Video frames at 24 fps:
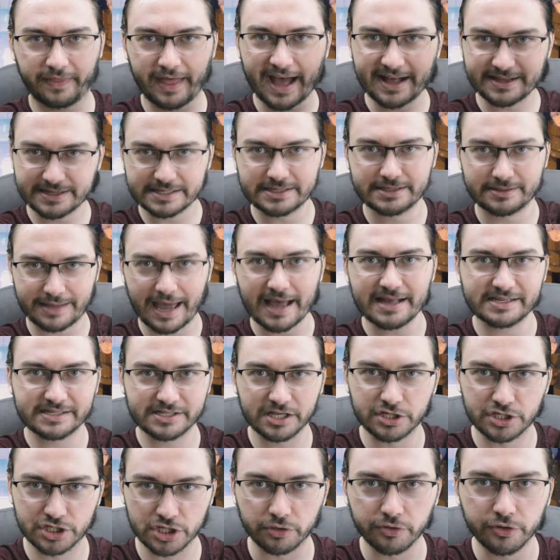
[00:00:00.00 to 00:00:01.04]
That's the
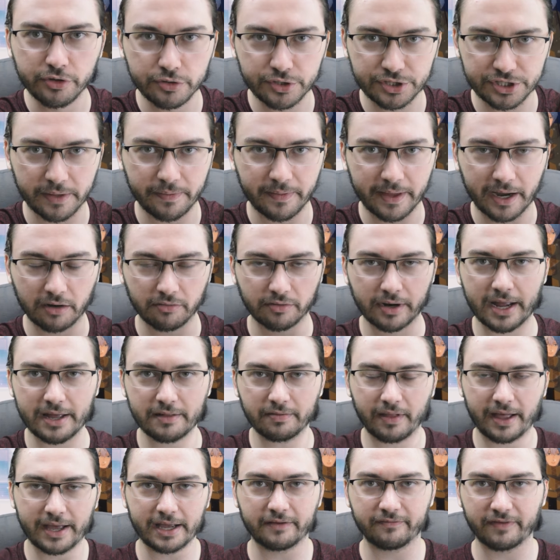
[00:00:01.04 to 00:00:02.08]
solution there, right?
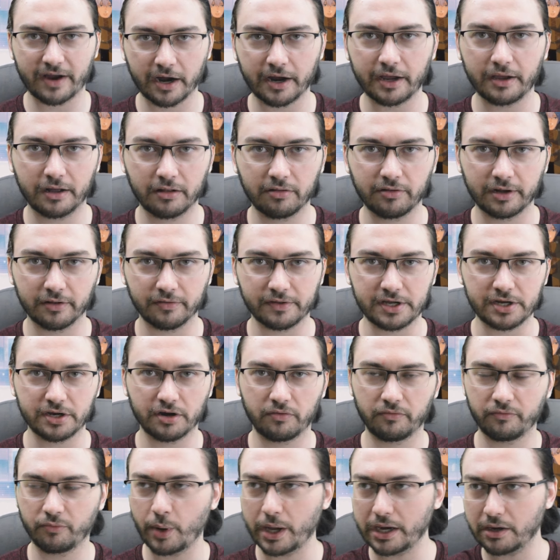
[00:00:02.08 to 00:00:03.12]
Like, very clearly, you
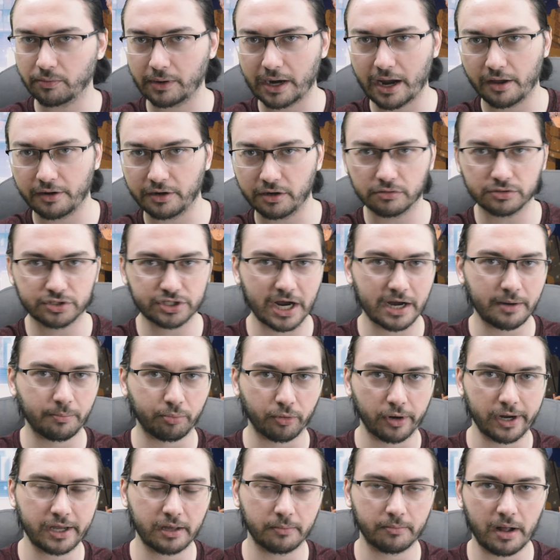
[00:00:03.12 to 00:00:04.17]
don't wait around, you don't try to
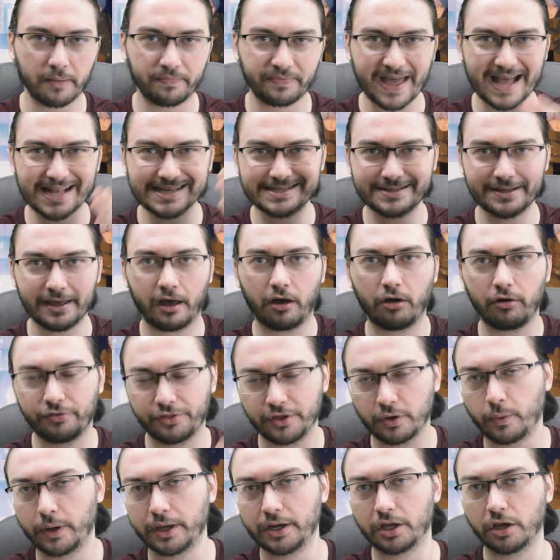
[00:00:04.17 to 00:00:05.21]
break them up. That's the healthy
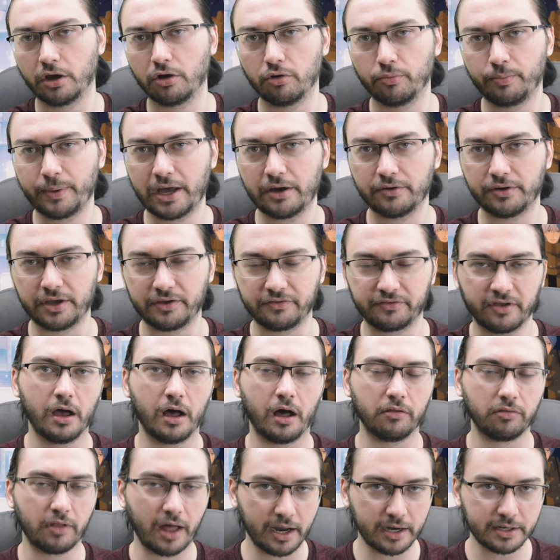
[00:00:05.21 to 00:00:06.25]
way to go about it. A
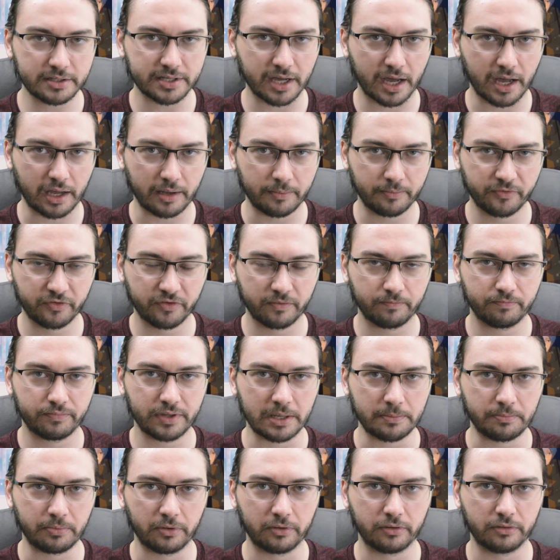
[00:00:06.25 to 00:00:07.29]
lot of times,
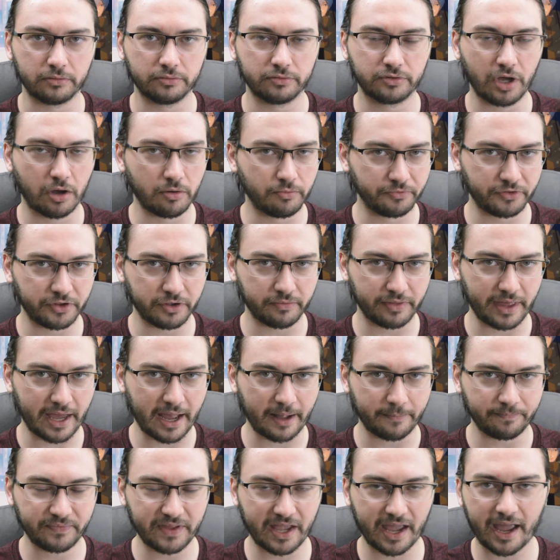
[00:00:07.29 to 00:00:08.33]
people don't do
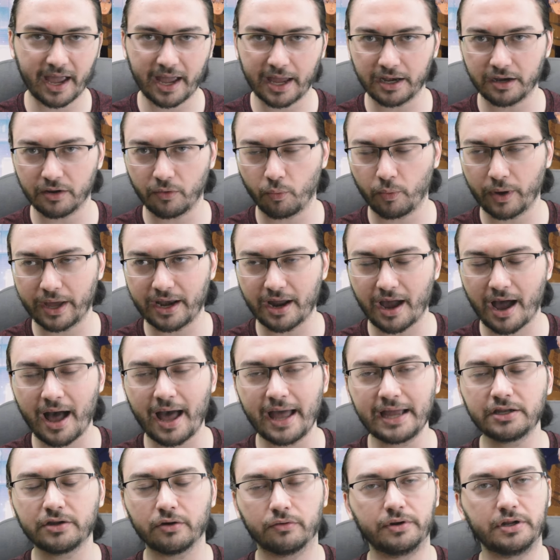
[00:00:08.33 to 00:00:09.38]
that. And when
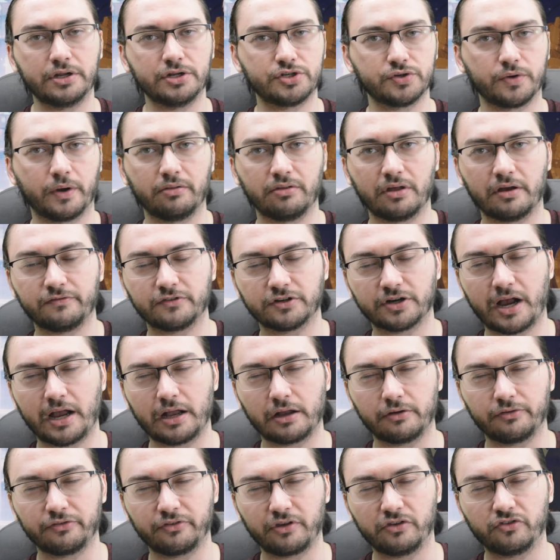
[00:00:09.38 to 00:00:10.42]
I don't enjoy love
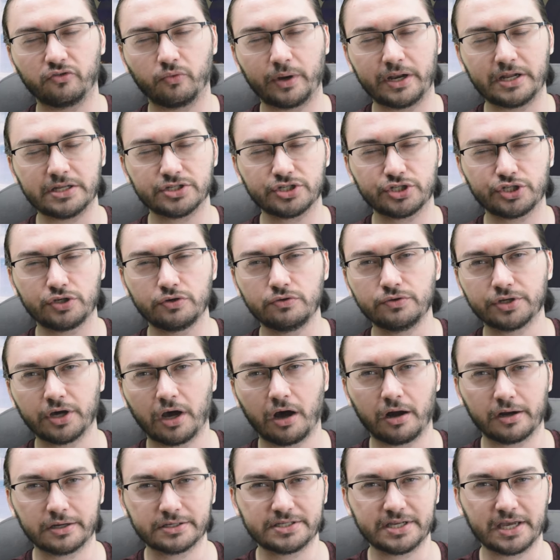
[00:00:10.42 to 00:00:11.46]
triangles is when it's too
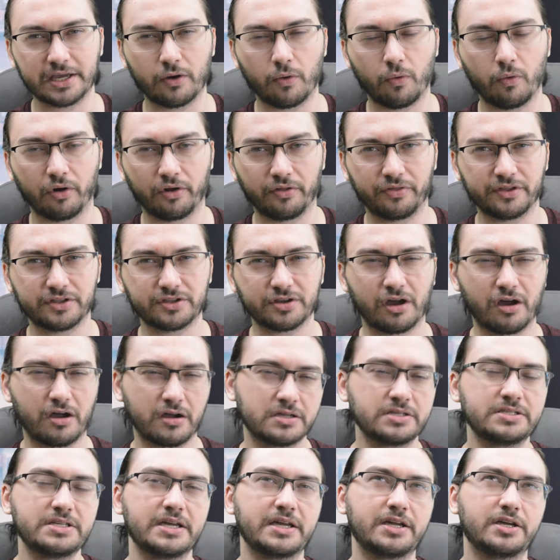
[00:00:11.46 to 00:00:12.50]
toxic, or the
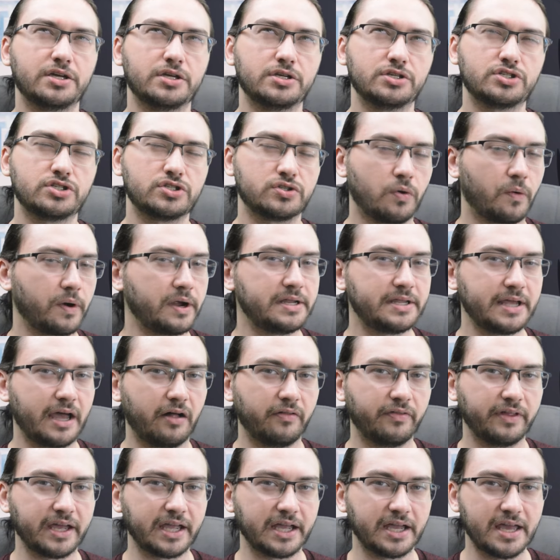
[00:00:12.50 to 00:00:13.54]
toxic
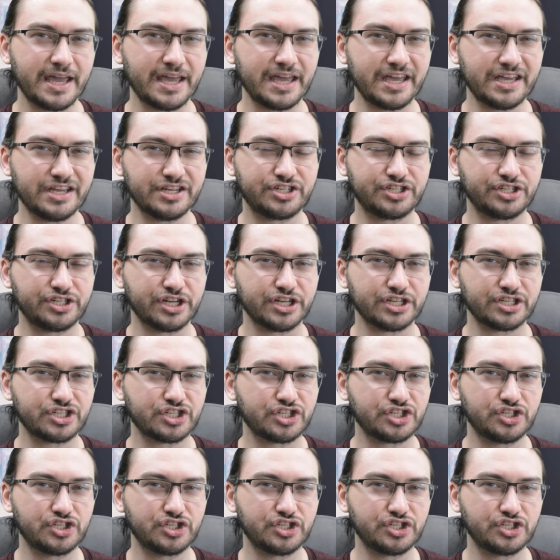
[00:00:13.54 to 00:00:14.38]
storytelling is just